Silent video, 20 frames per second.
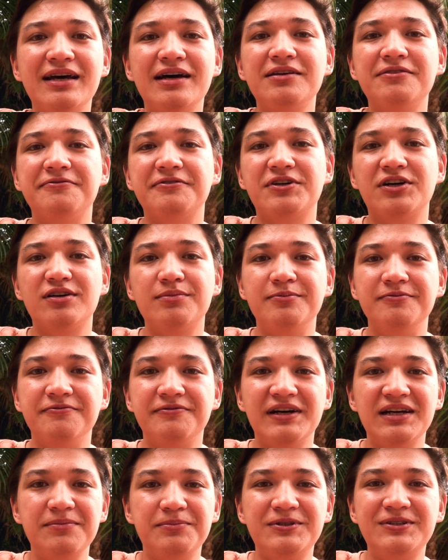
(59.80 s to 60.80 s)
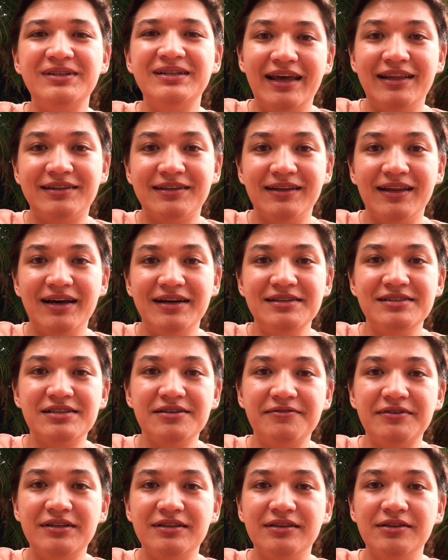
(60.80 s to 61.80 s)
out of carbon fiber and the lines
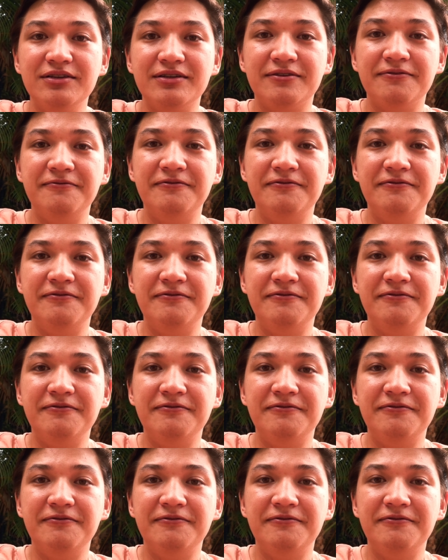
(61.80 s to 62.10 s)
of it look